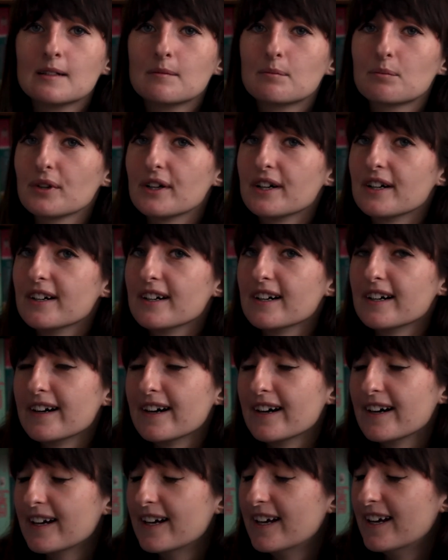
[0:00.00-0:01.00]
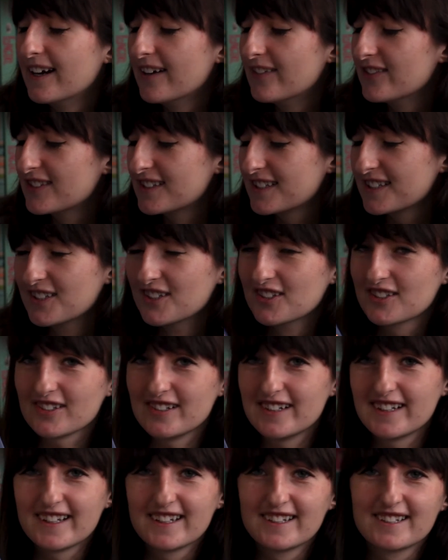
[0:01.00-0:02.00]
But I am still
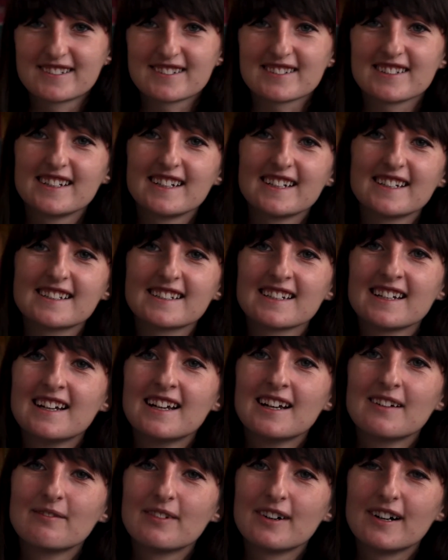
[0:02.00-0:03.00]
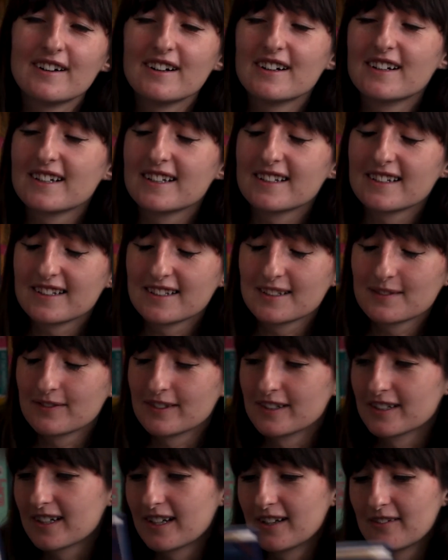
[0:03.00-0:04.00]
quite intrigued by this
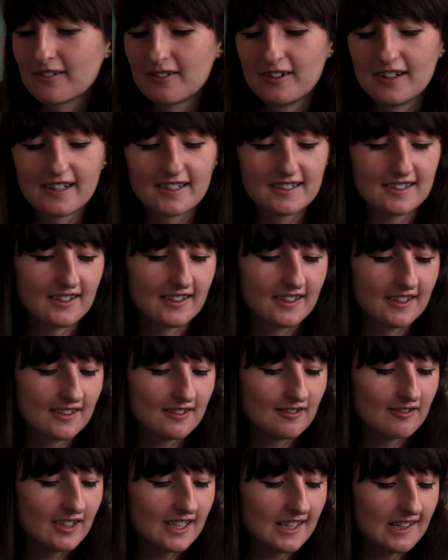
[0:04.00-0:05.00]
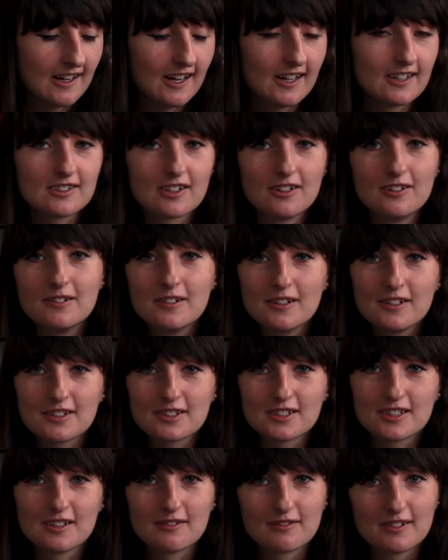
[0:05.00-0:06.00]
book and I'm quite excited to read it. I don't
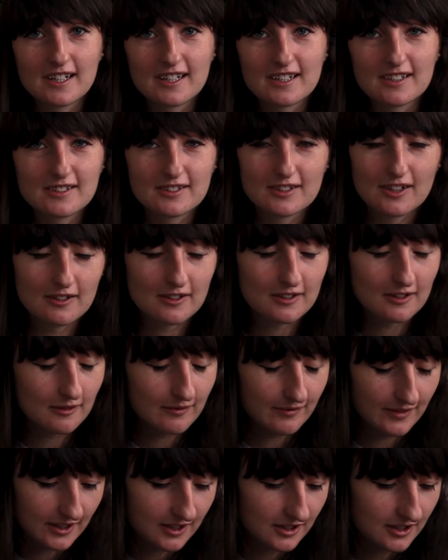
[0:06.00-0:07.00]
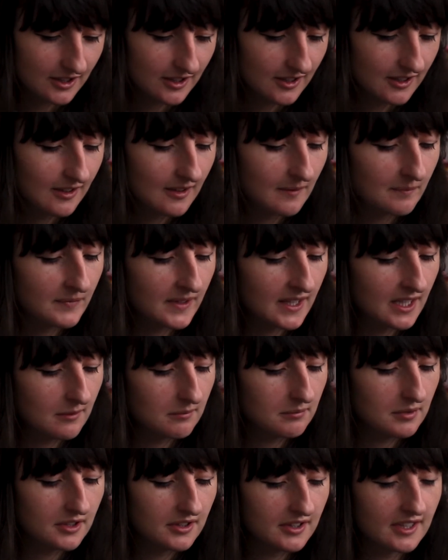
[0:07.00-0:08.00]
usually read historical fiction,
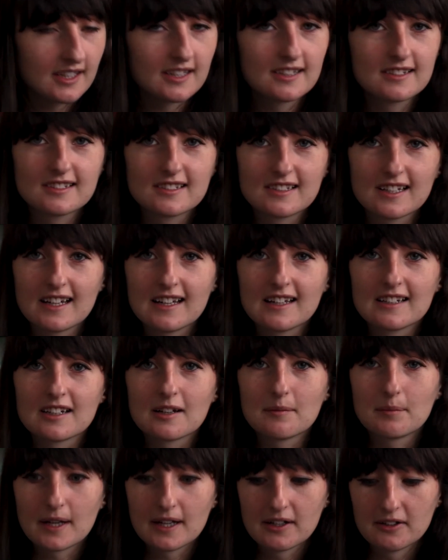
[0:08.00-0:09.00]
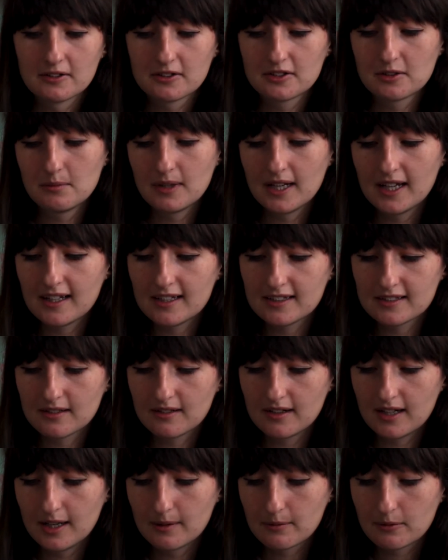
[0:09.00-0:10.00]
but this did appeal to me, so
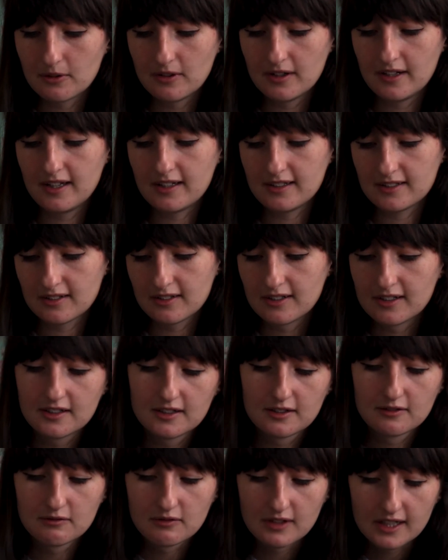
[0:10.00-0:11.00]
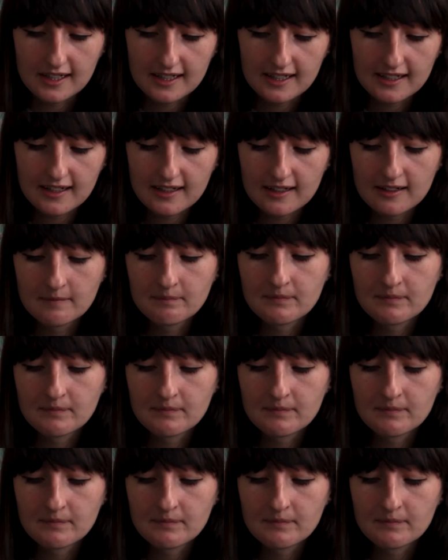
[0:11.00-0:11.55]
I am quite excited to read it.